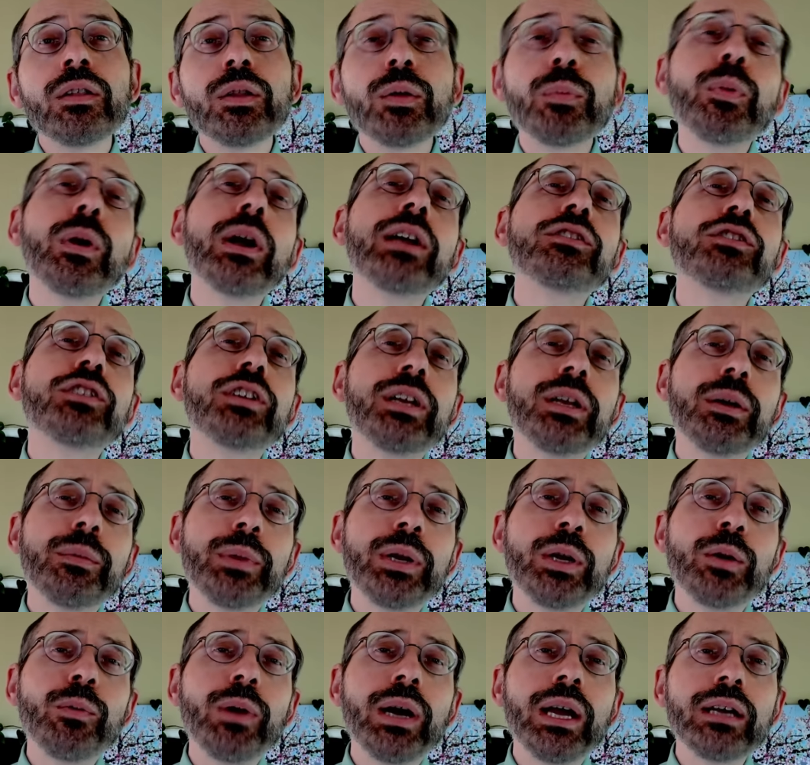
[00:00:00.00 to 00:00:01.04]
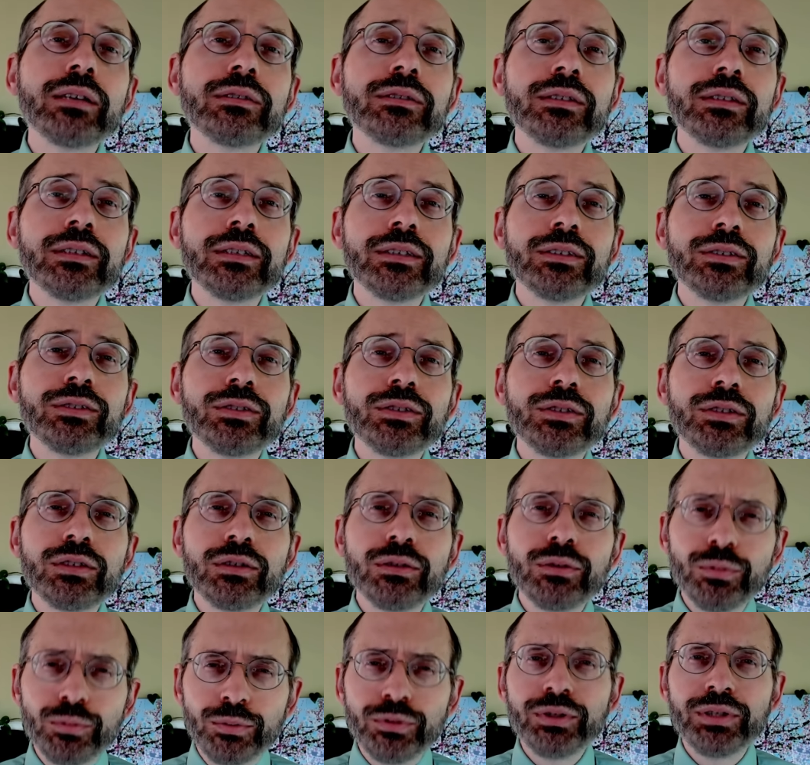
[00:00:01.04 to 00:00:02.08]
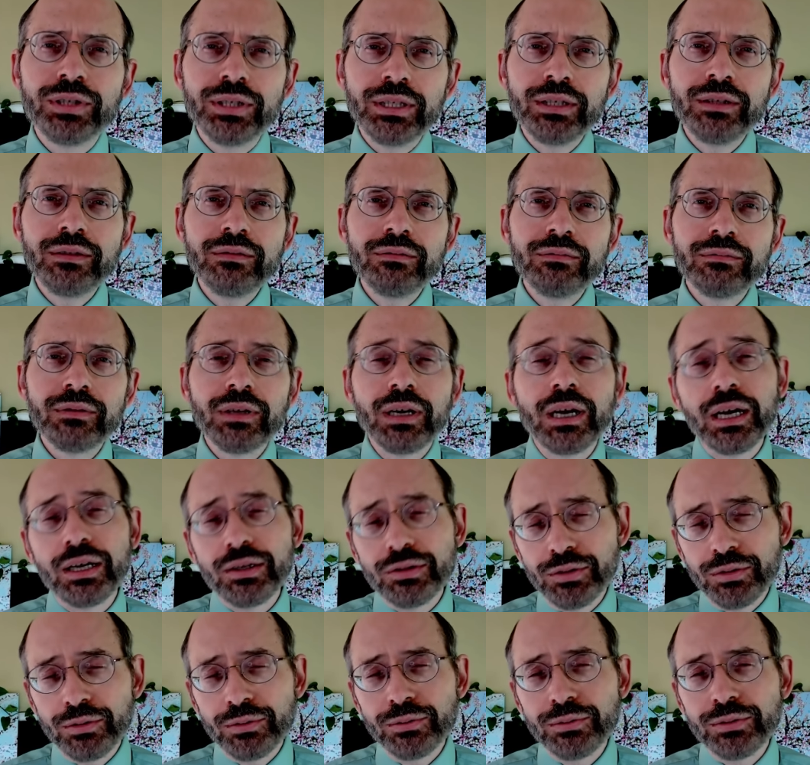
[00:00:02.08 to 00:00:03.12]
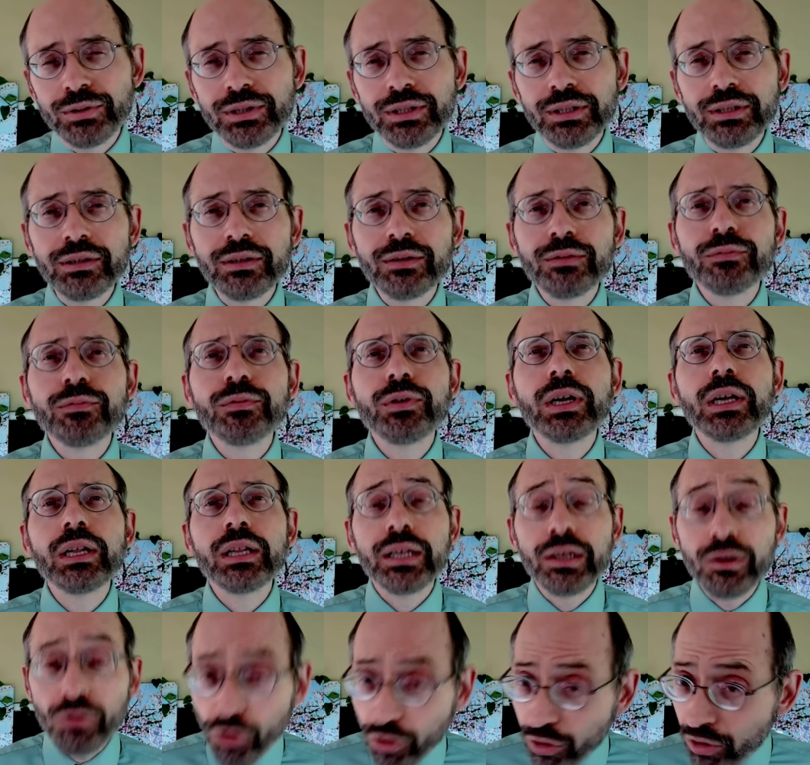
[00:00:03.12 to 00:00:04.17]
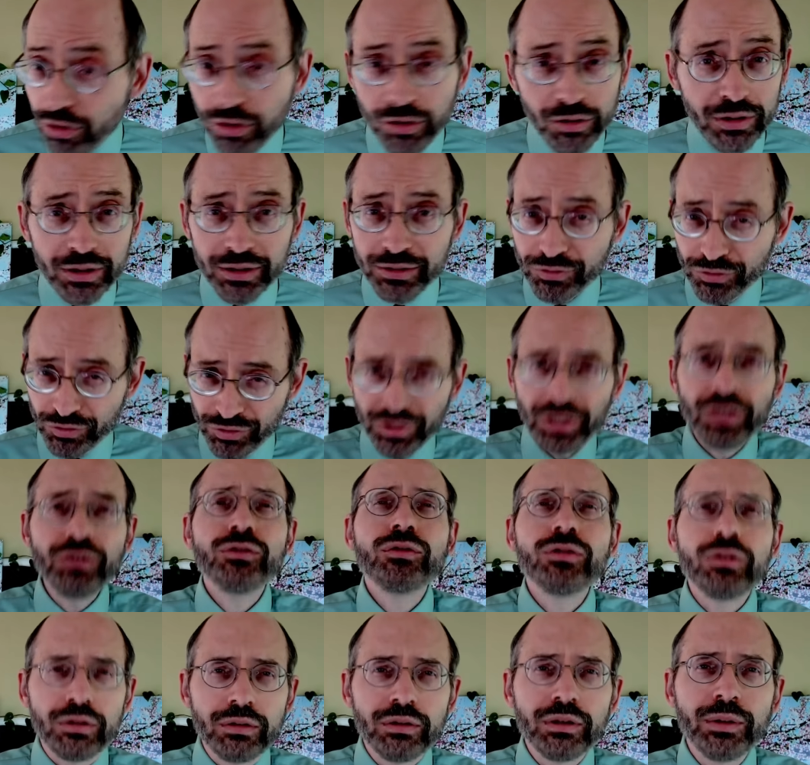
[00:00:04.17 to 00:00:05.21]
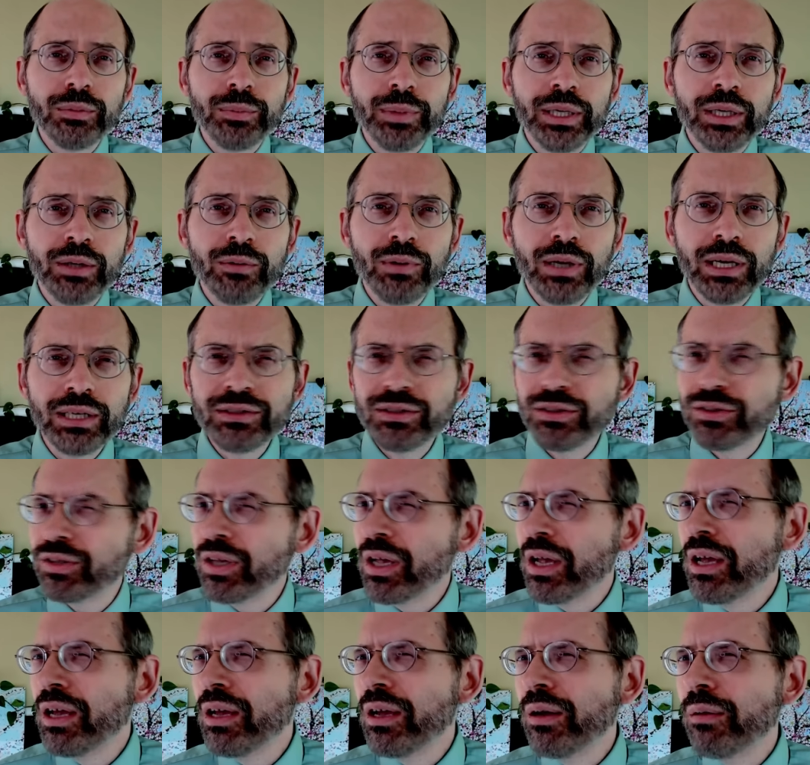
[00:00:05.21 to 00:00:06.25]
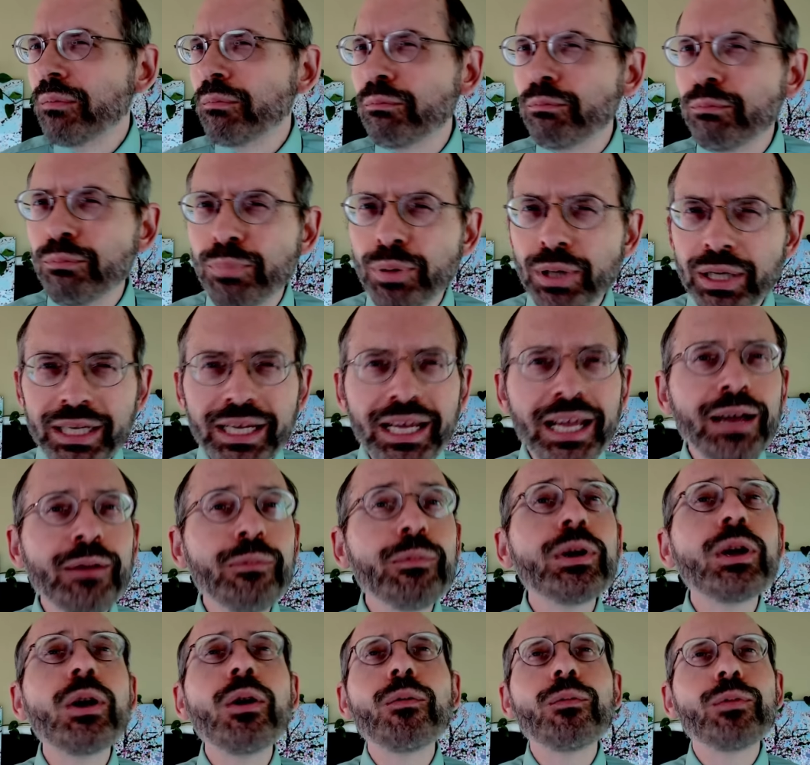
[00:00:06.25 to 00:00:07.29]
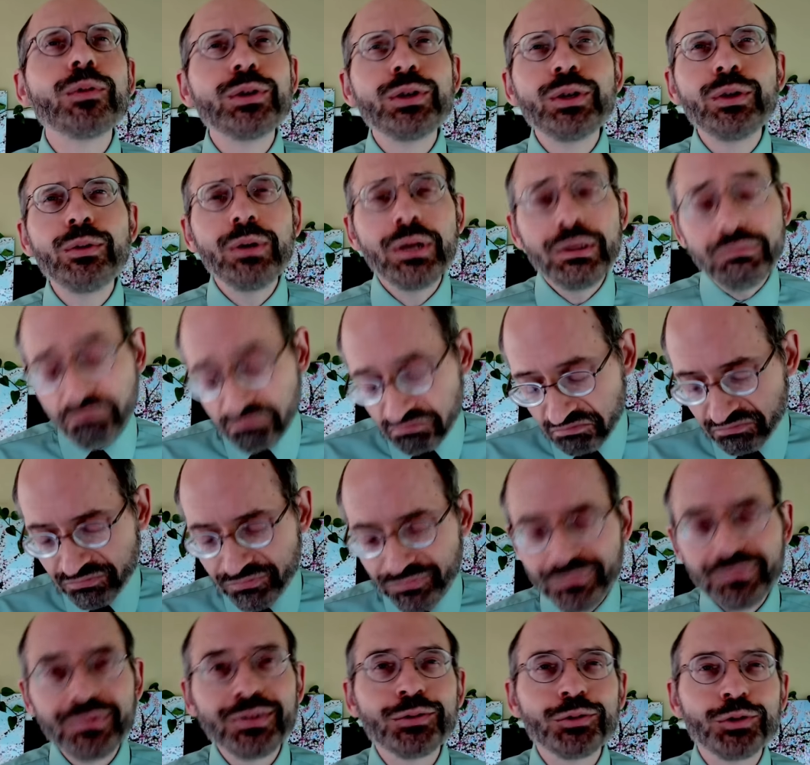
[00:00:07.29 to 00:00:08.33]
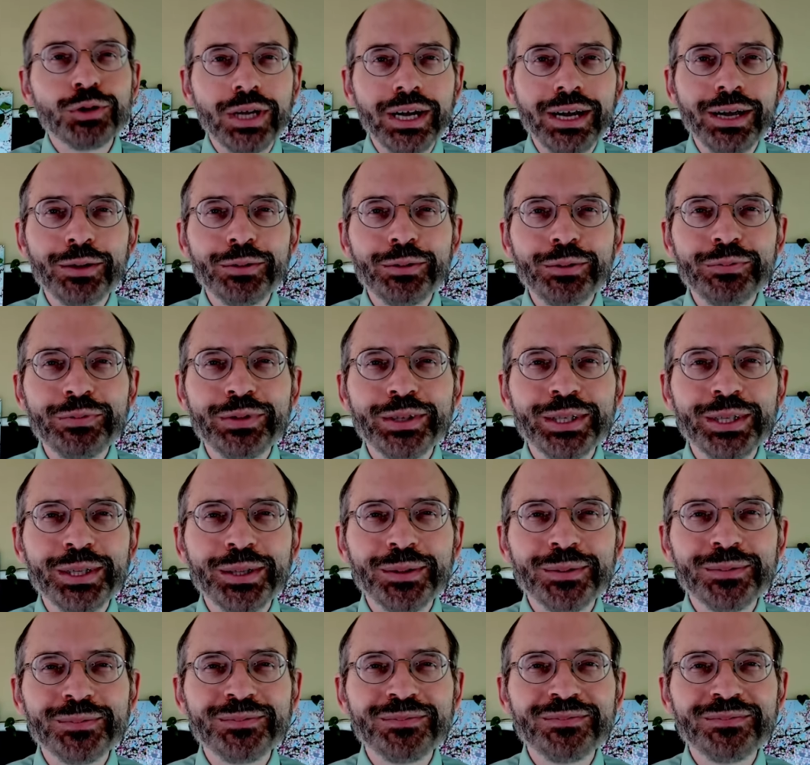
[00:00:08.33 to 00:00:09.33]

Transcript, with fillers: The branched chain amino acids leucine, isoleucine, and valine are essential amino acids, but can we overdo it? Check out the video.